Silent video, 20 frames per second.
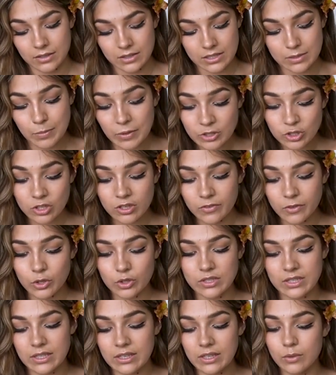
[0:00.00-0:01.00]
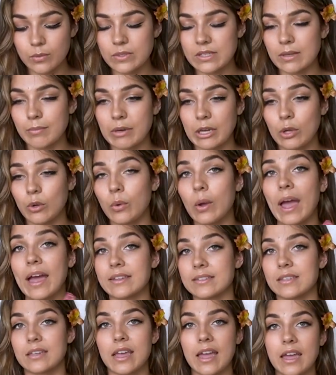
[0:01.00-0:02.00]
Especially if you're dealing with somebody who
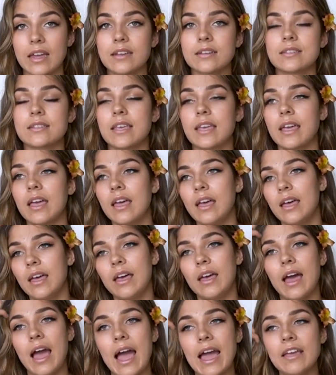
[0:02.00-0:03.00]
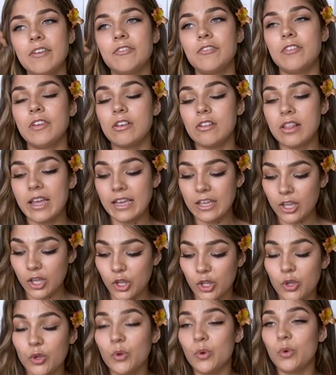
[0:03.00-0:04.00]
has an ex. Like, I feel like
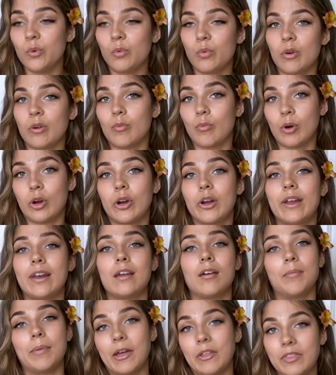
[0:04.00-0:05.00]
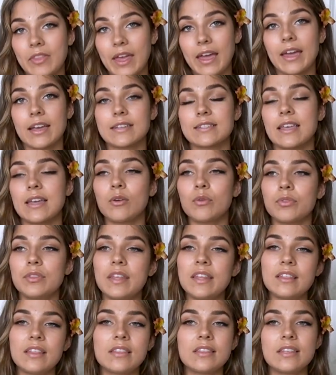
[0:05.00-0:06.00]
you were worried about the ex. I don't
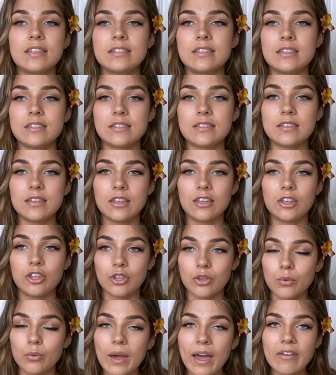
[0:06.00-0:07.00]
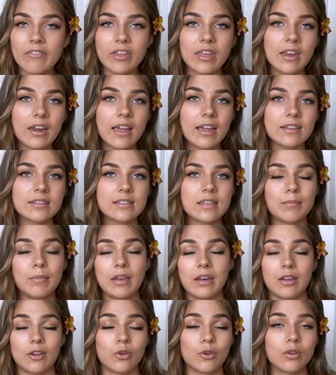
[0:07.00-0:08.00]
think that this is you having an ex. I
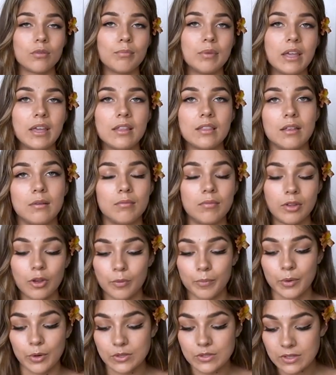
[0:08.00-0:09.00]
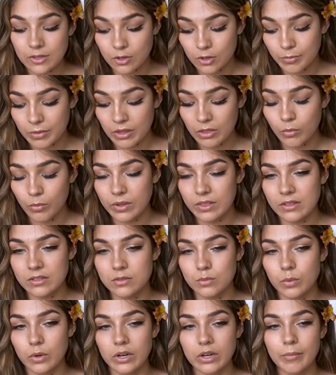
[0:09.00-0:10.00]
mean, it could be, and then your person could be the one
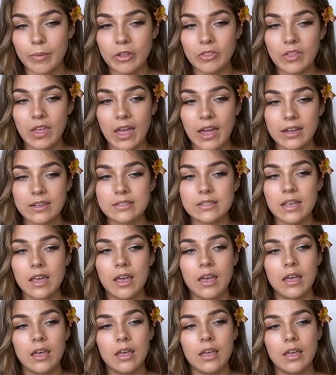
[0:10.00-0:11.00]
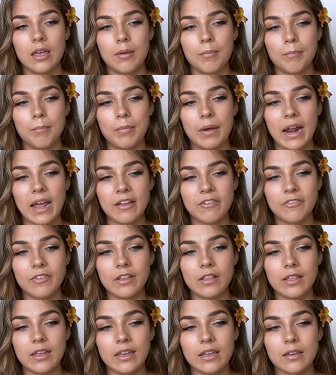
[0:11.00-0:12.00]
that's worried about the ex. But I
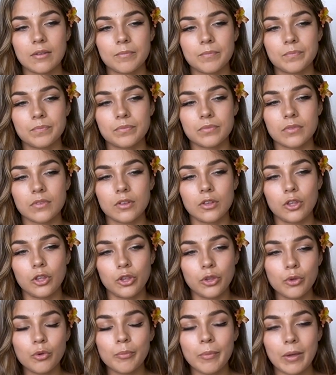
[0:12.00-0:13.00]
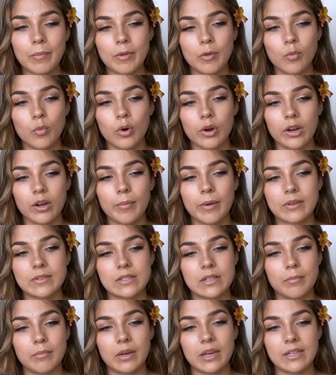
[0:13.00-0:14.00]
feel like you might be worried about
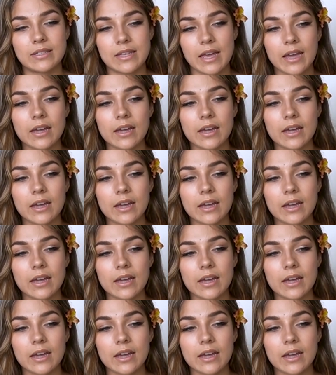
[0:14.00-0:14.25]
somebody's